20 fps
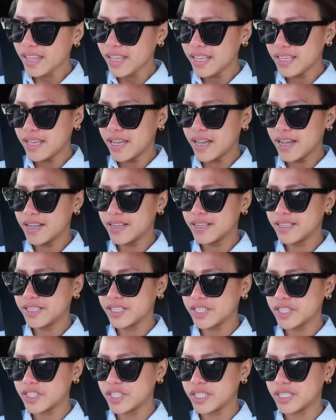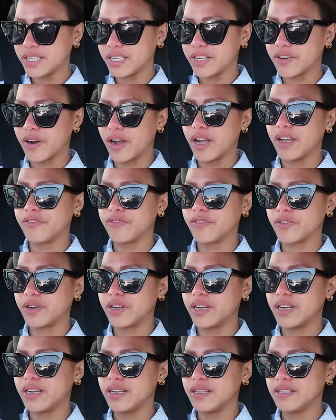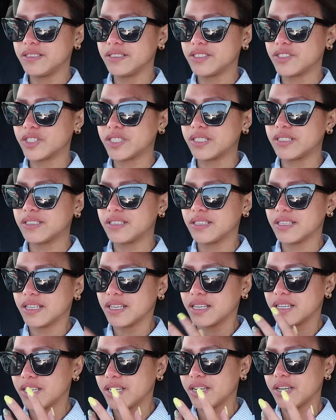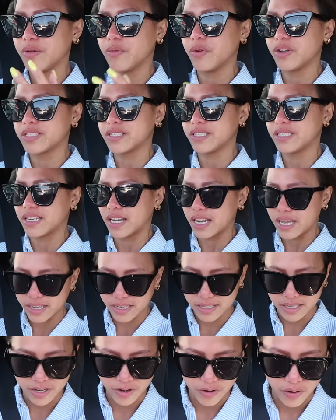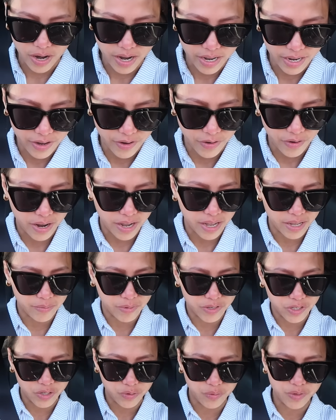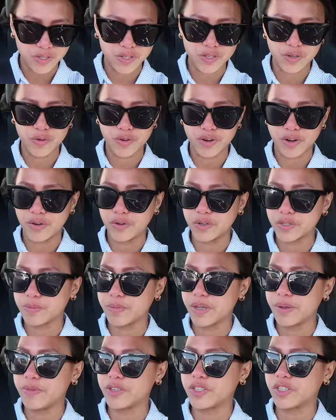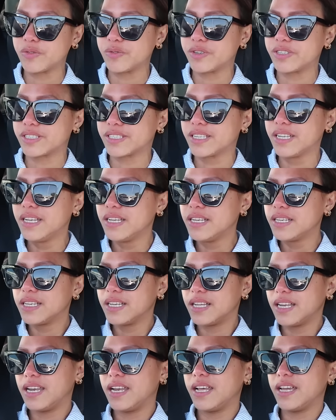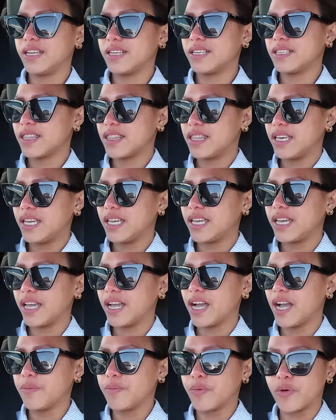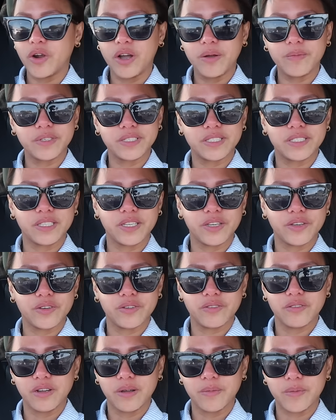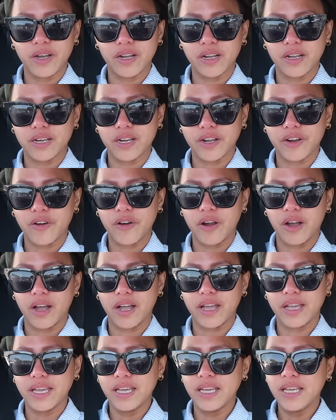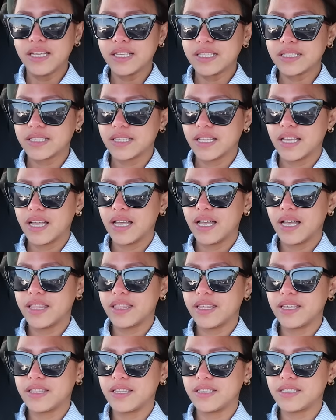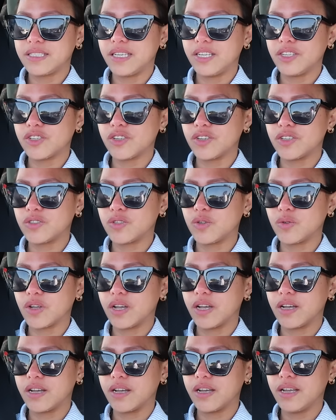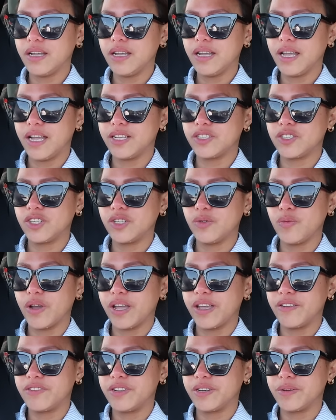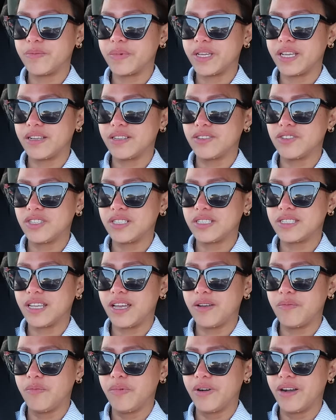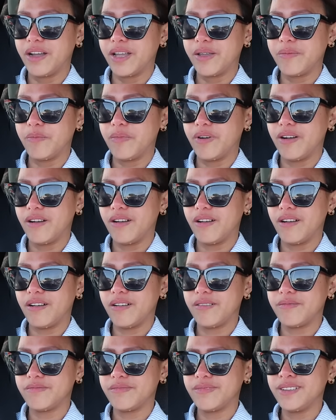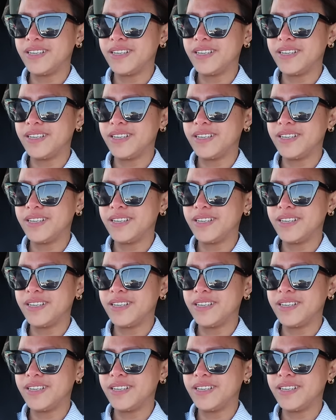she did cry for it wasn't like cry, but she was so close. Maybe she was like thinking, I promised you I'm not going to cry. And then the teacher took her and she waved at me. She said, bye, Mom.